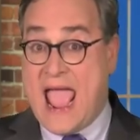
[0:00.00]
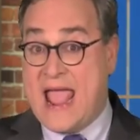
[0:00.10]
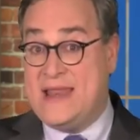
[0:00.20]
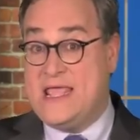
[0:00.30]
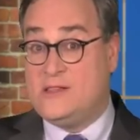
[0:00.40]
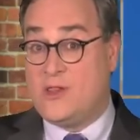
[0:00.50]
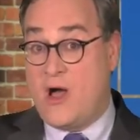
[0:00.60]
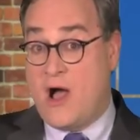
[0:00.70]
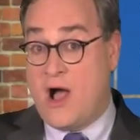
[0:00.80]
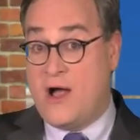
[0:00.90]
Any
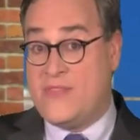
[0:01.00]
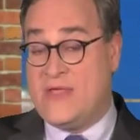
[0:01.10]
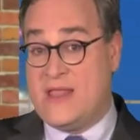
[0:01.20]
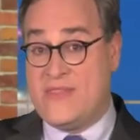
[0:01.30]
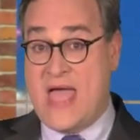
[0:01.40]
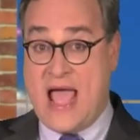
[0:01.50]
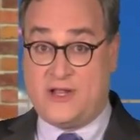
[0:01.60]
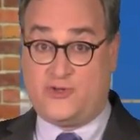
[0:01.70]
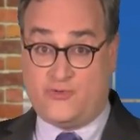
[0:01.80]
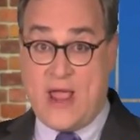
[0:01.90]
law that
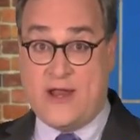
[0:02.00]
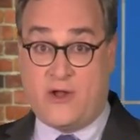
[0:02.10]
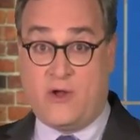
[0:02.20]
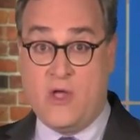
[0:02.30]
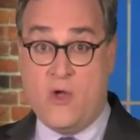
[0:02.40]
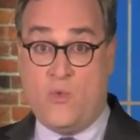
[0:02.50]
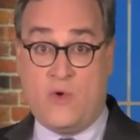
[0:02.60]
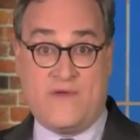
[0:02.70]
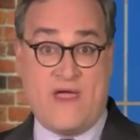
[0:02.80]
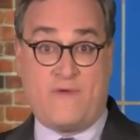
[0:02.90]
that traitor
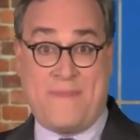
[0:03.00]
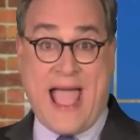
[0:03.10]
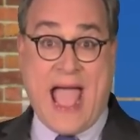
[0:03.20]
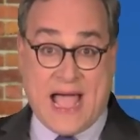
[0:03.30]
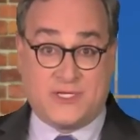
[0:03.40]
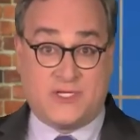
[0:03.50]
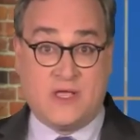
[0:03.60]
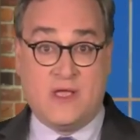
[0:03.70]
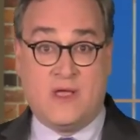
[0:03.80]
would have ever passed